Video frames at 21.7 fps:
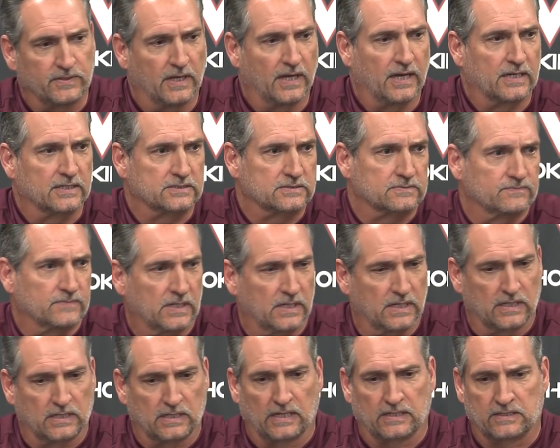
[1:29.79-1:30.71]
Yes.
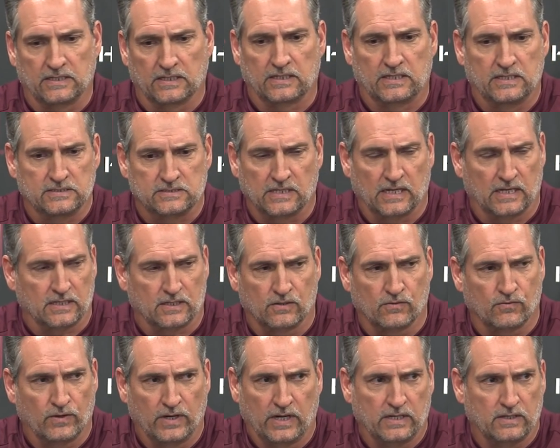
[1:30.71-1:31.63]
And I think he's got a
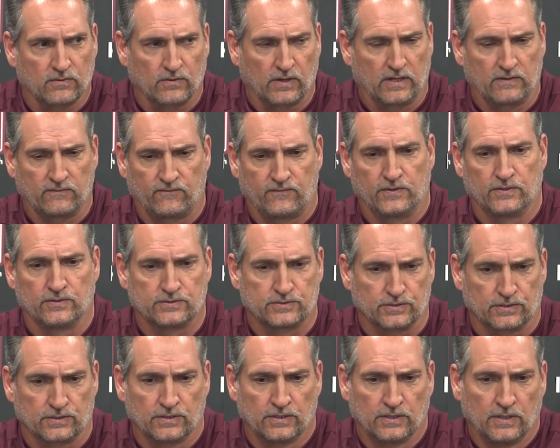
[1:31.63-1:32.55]
great, great
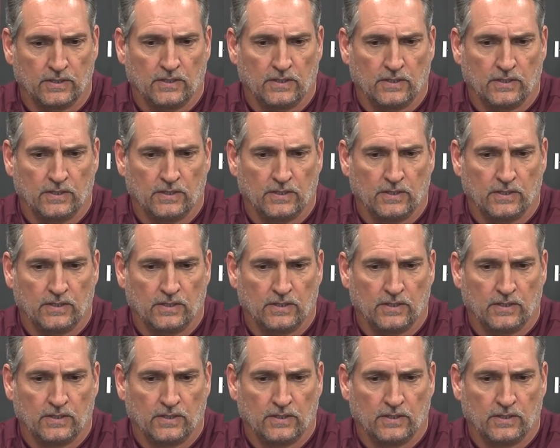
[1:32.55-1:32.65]
future.